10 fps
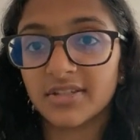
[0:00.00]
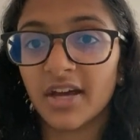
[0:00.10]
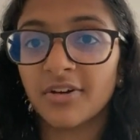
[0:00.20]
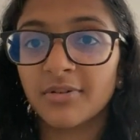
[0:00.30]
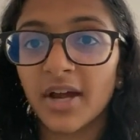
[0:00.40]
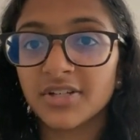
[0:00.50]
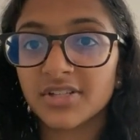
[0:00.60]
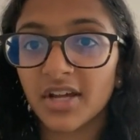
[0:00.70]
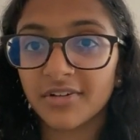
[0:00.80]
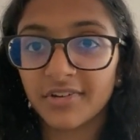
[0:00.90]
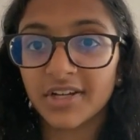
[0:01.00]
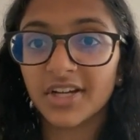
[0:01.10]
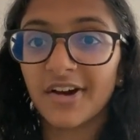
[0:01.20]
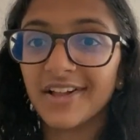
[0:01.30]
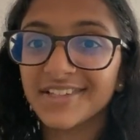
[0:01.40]
Now I just gotta find a
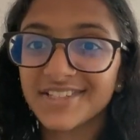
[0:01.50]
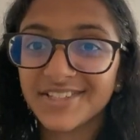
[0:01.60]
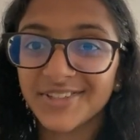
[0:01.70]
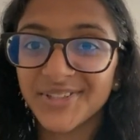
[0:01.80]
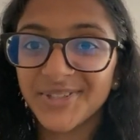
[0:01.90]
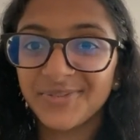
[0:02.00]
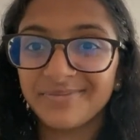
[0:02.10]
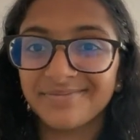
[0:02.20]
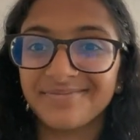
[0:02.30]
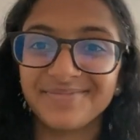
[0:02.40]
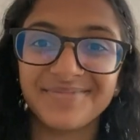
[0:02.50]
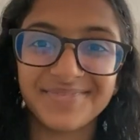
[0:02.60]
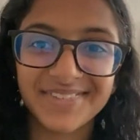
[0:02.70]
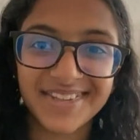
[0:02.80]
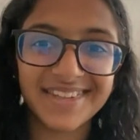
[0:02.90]
college to go to.
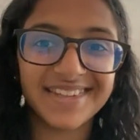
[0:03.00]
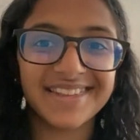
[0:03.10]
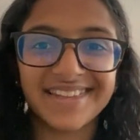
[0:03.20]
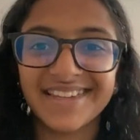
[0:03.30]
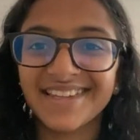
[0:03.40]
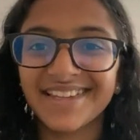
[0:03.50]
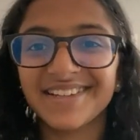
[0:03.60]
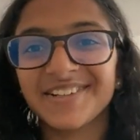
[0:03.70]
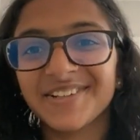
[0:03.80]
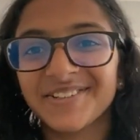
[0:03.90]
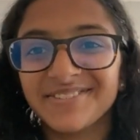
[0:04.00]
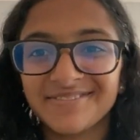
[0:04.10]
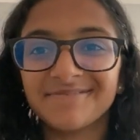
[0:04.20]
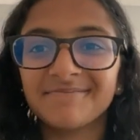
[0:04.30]
Thank you.